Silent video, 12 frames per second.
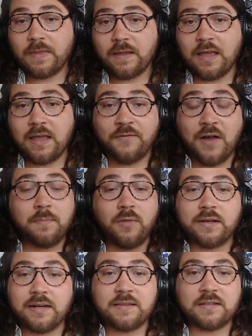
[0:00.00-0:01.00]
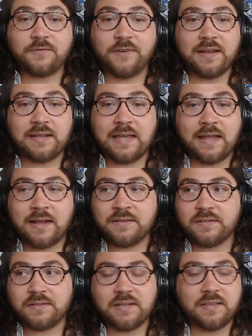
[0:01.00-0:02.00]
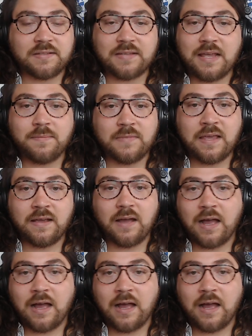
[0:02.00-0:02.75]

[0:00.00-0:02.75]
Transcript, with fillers: If I'm looking at this fight again, I just see the same thing.